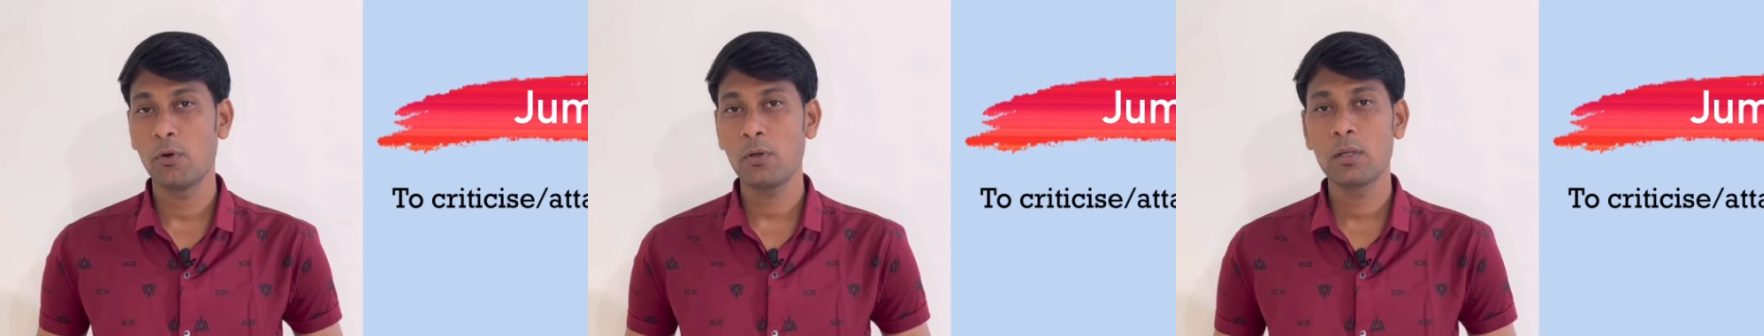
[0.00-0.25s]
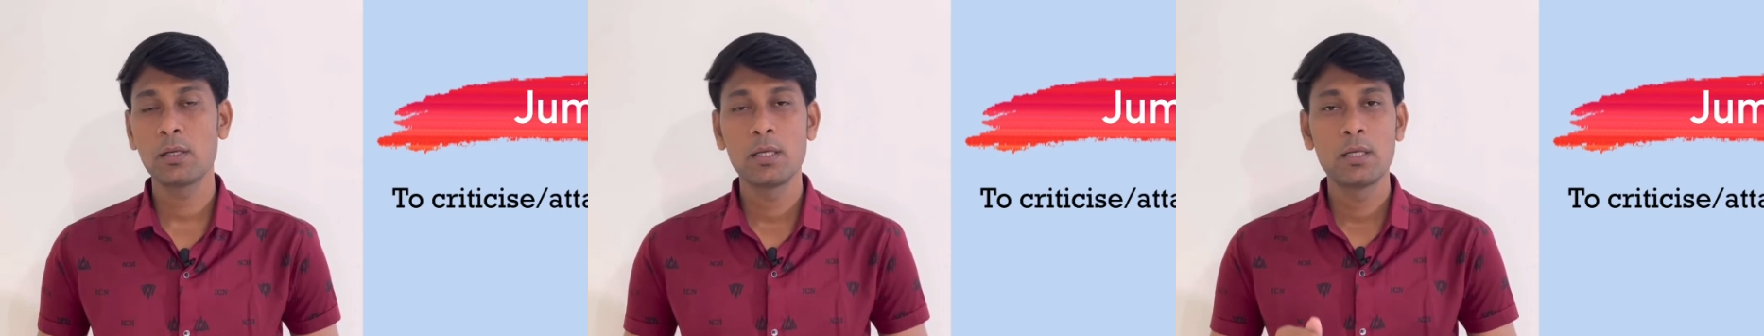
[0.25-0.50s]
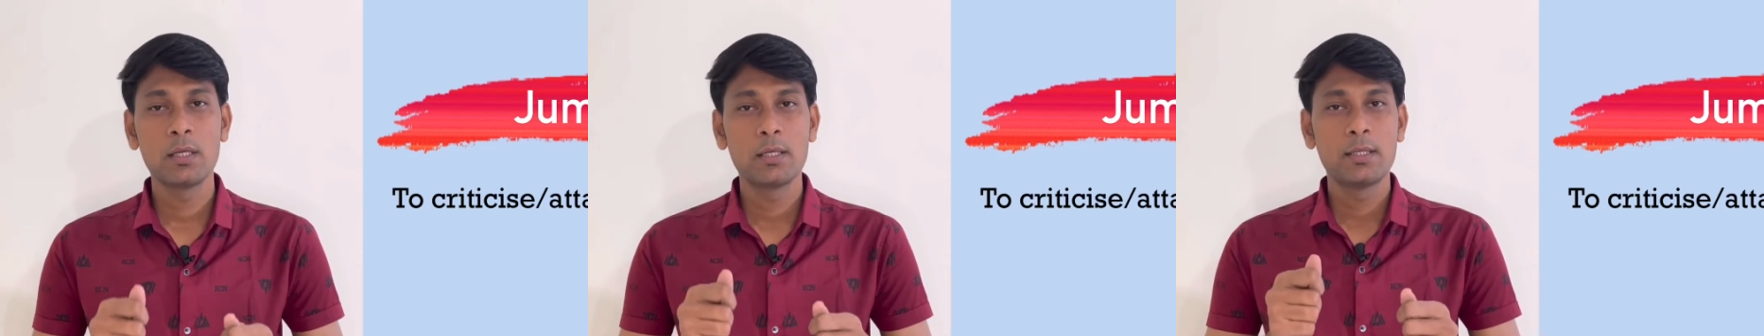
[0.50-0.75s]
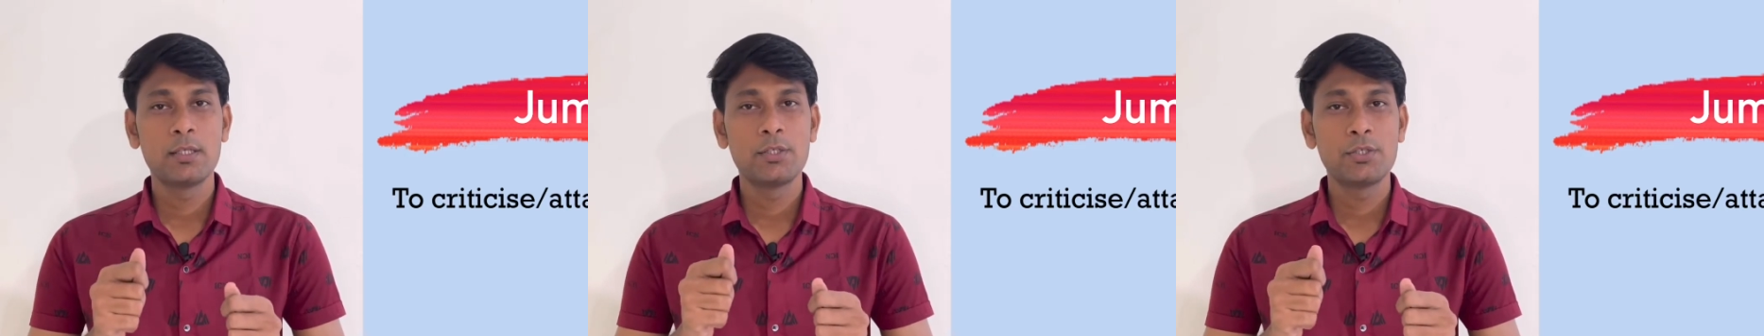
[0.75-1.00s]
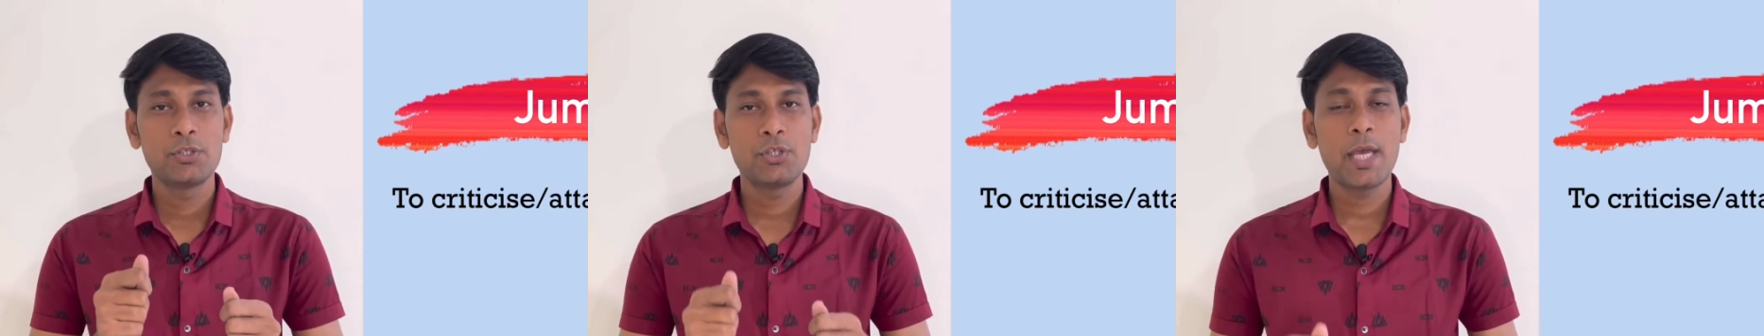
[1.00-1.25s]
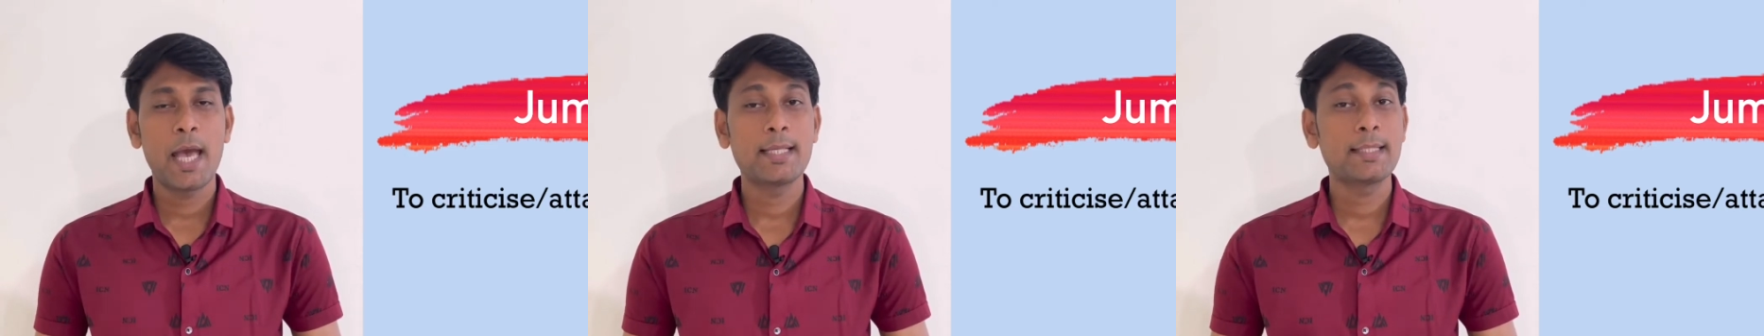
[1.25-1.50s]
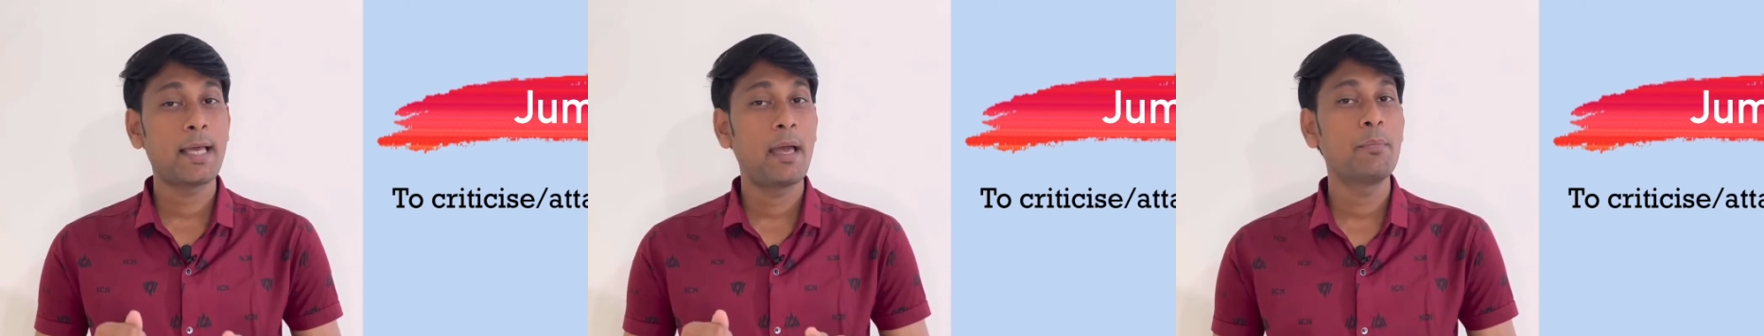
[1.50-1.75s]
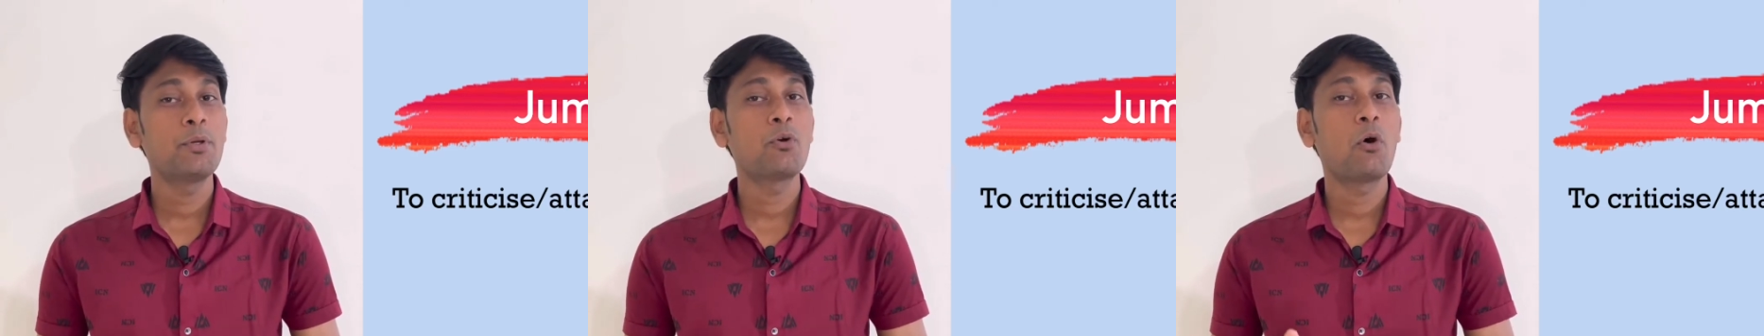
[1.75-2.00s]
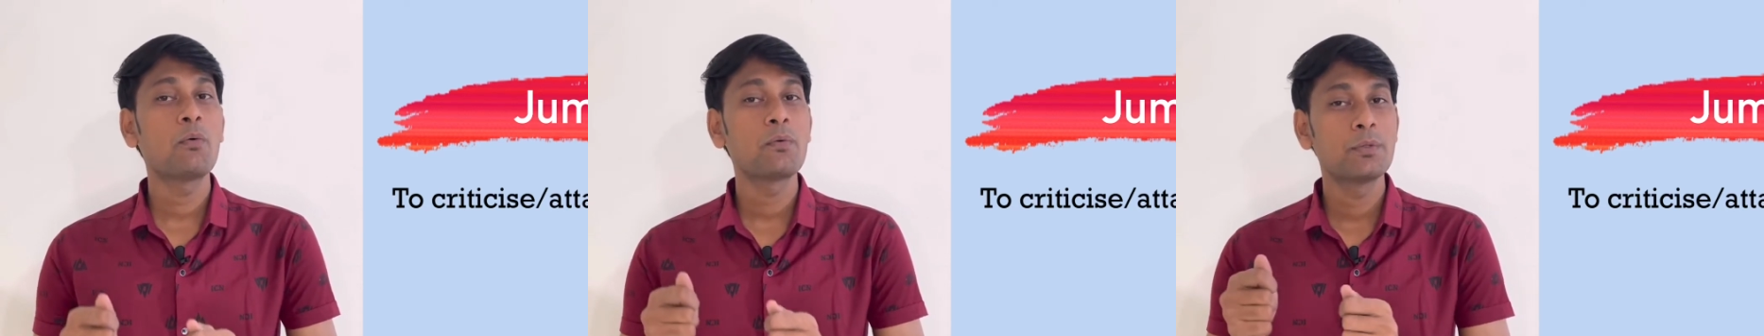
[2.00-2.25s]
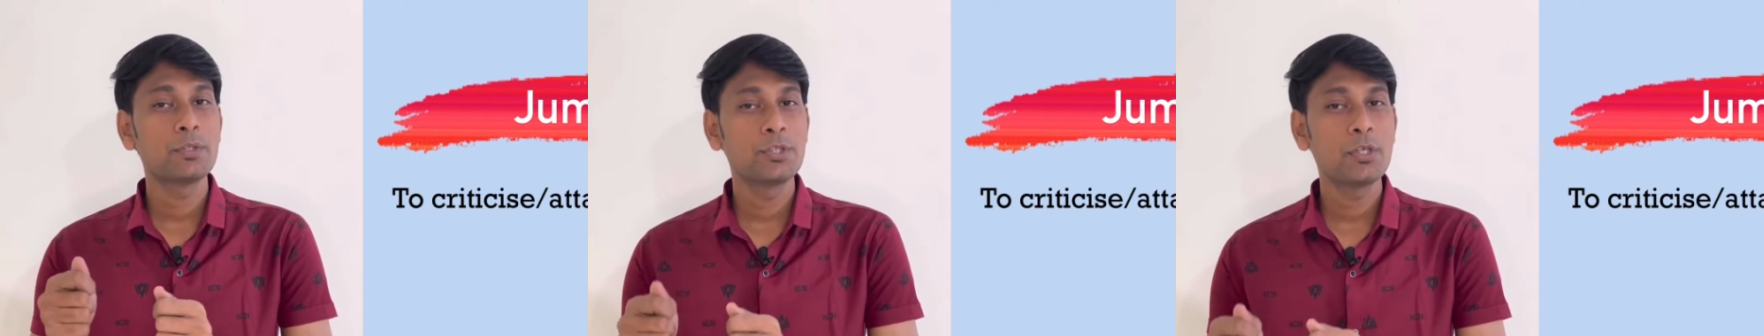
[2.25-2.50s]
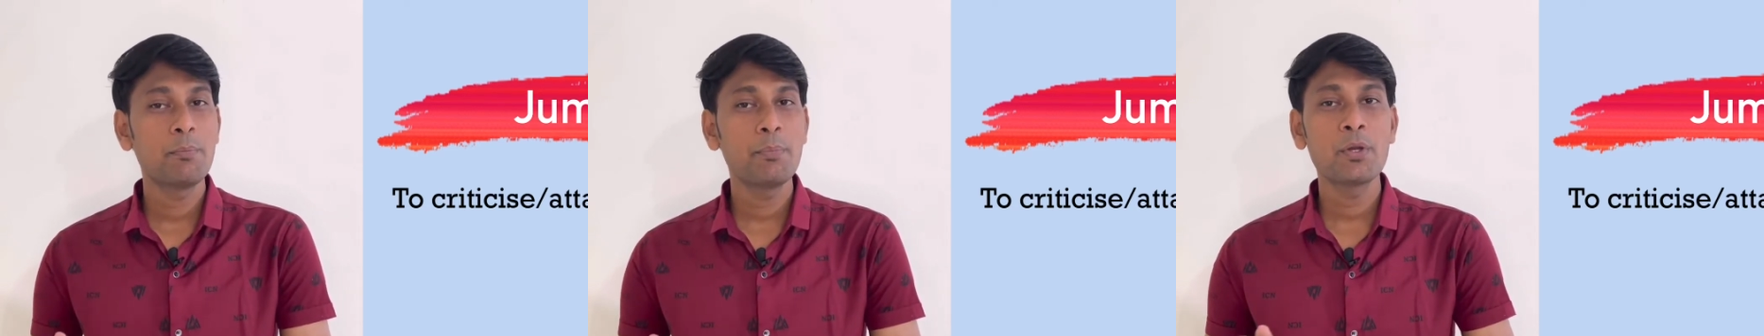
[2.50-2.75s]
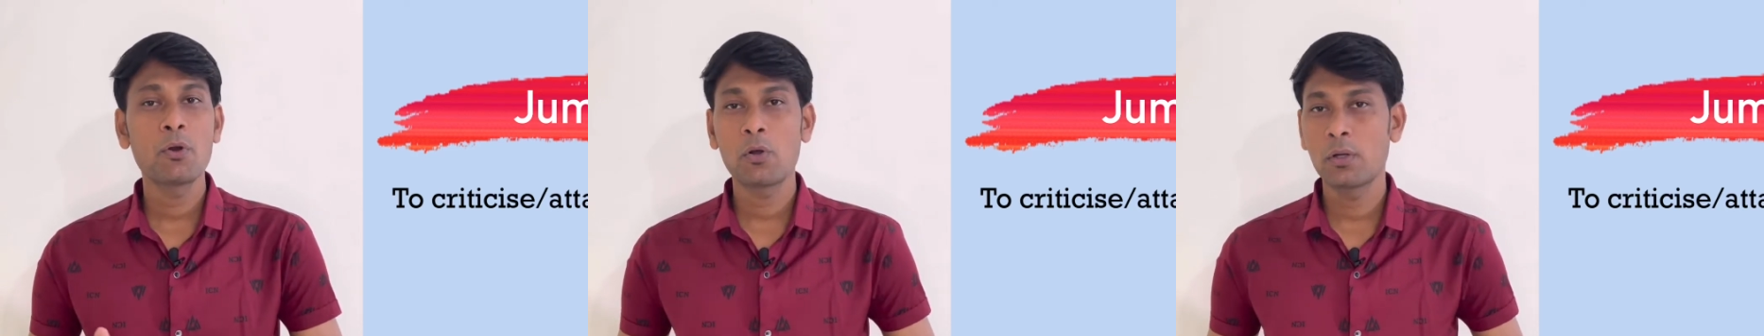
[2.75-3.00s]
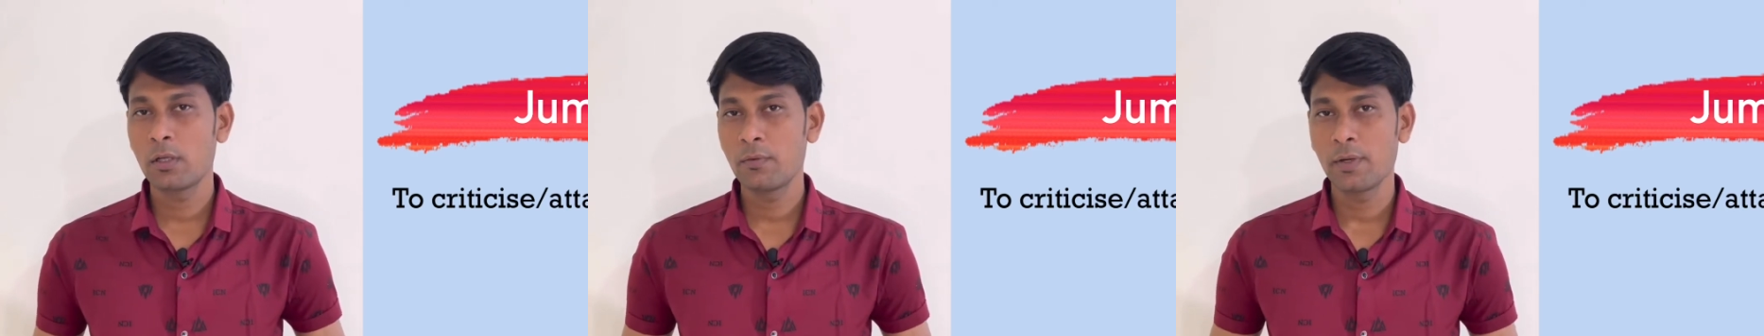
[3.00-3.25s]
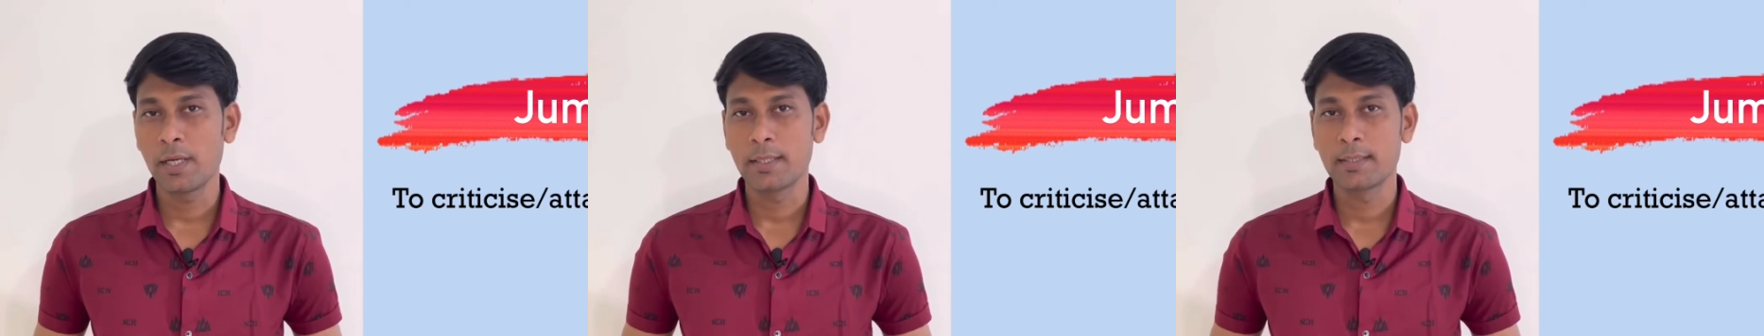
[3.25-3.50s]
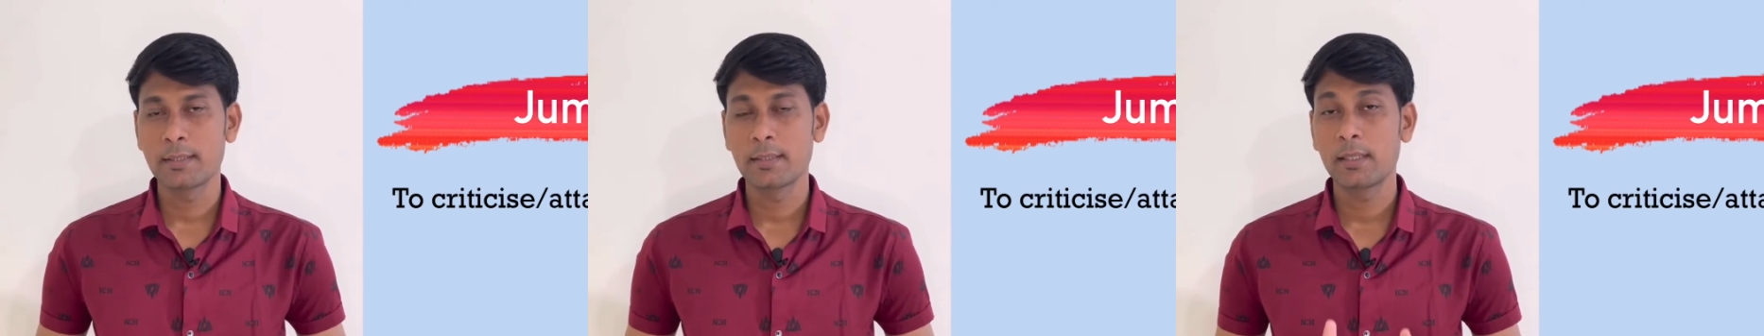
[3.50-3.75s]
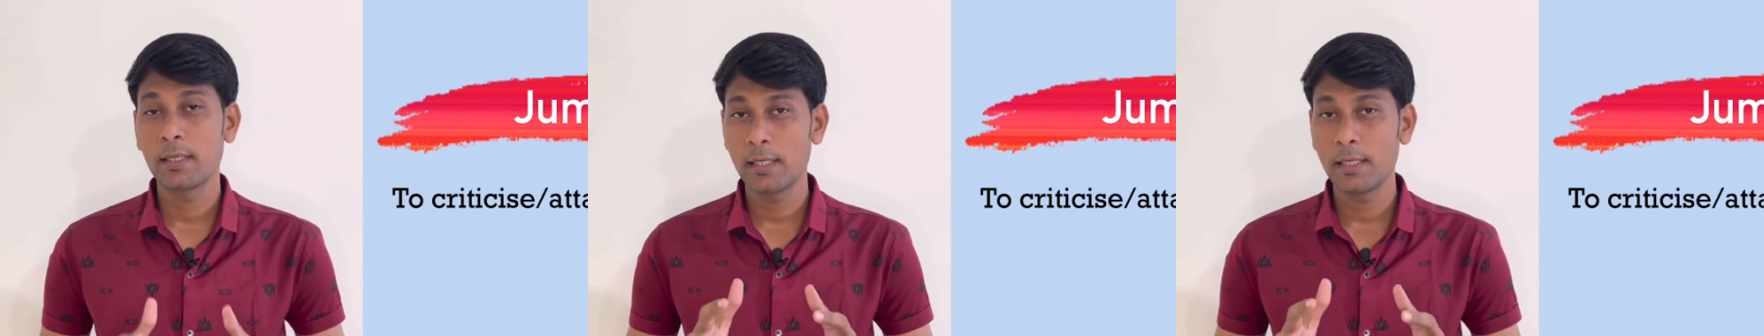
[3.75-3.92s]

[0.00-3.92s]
on. She has a habit of jumping on her friends.